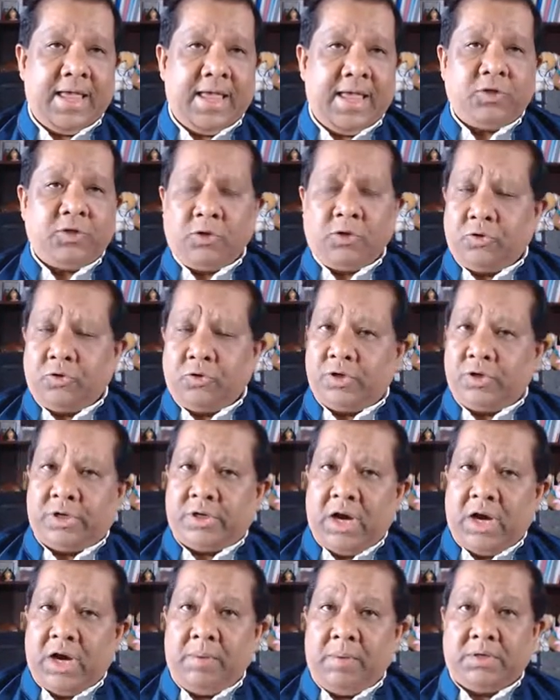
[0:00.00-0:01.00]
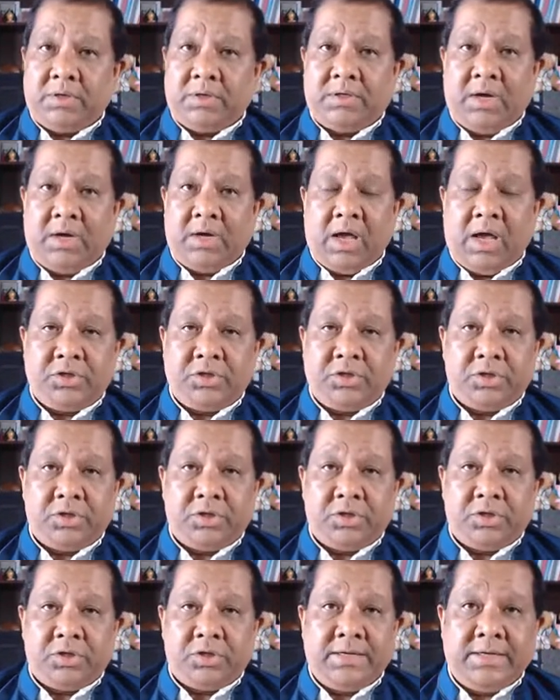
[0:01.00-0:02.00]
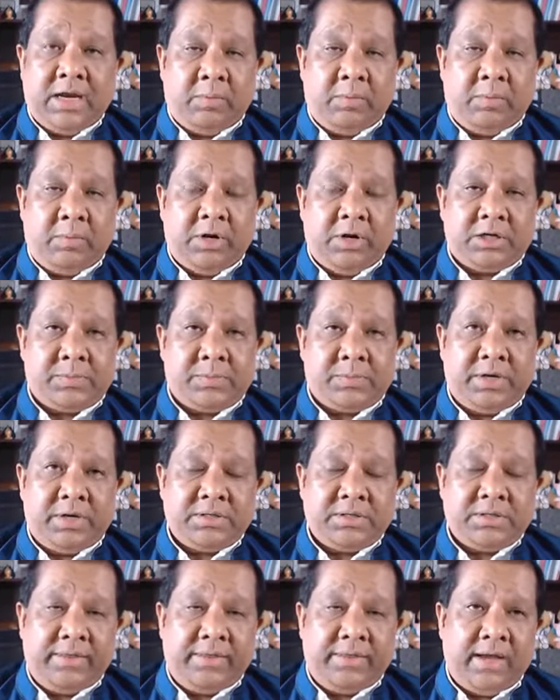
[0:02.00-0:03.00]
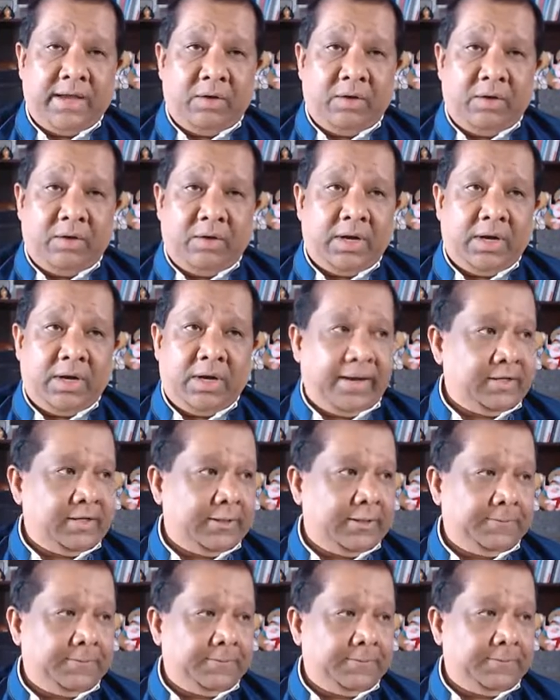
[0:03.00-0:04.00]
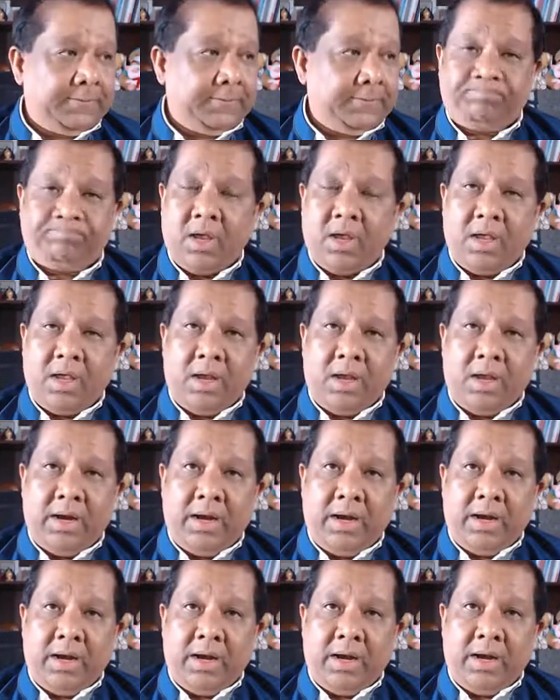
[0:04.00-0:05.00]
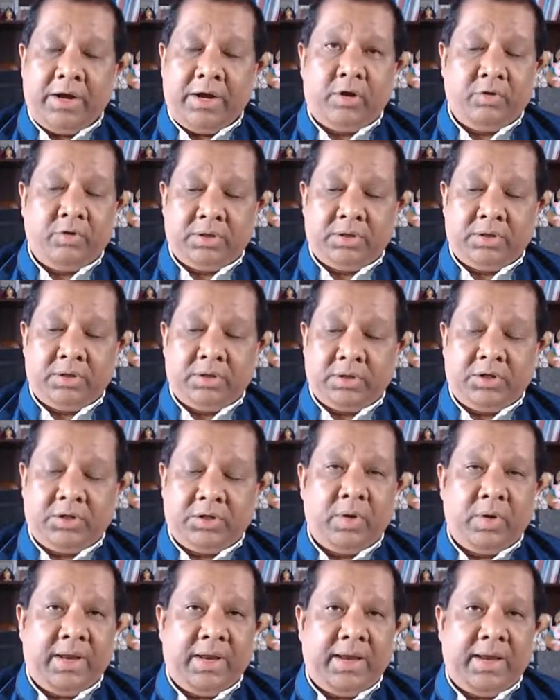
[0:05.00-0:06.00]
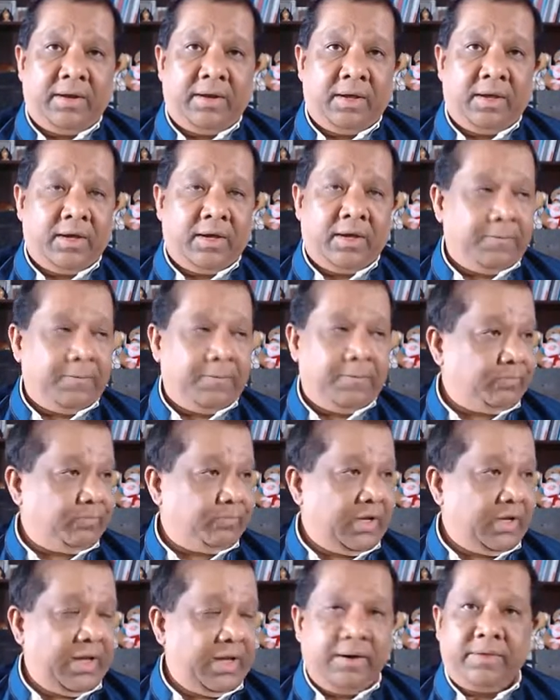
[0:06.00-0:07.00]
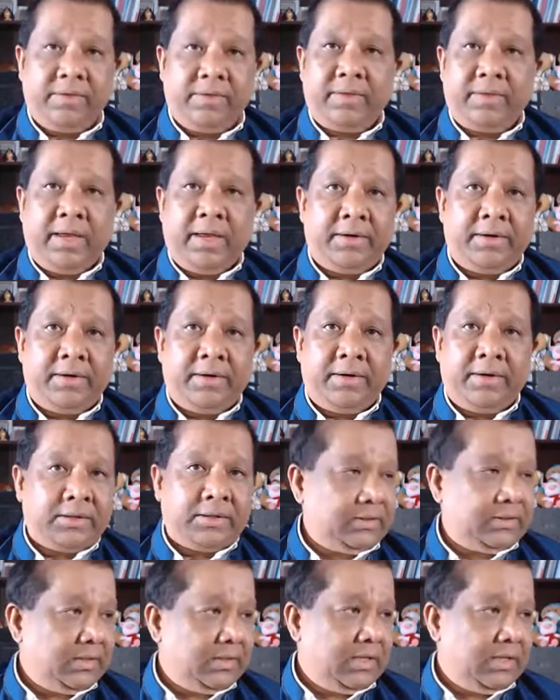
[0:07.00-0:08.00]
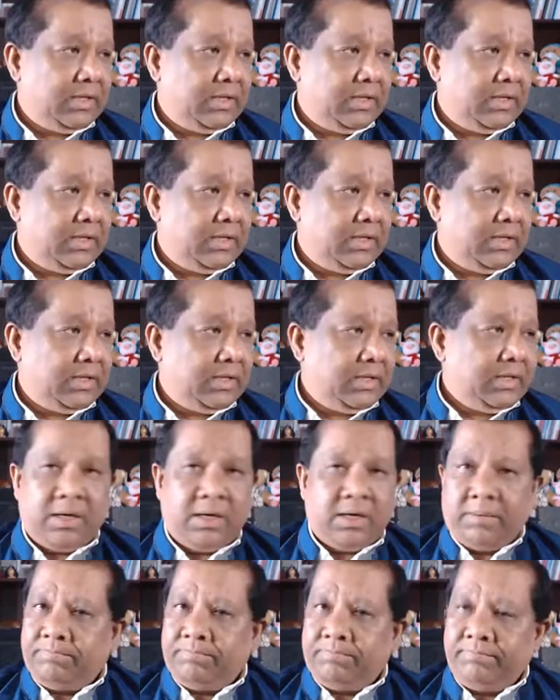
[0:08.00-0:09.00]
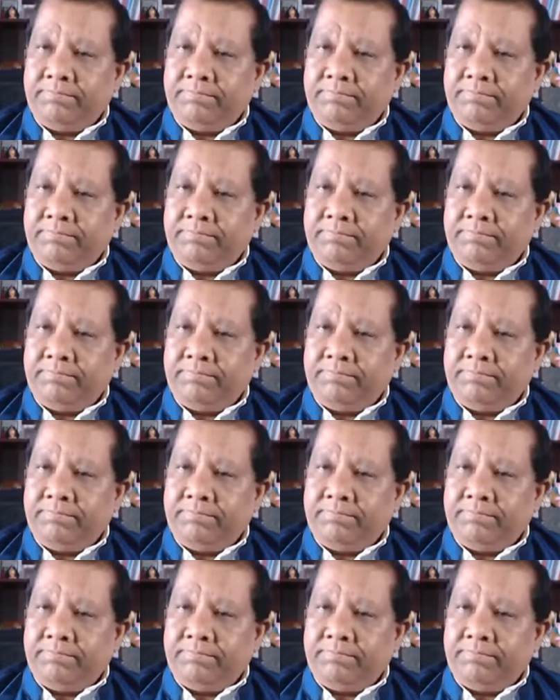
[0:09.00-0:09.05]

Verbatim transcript: It's also described as the largest interlaminar space. I think I would like um, later on during the Q and A, um, Kenneth and uh, uh,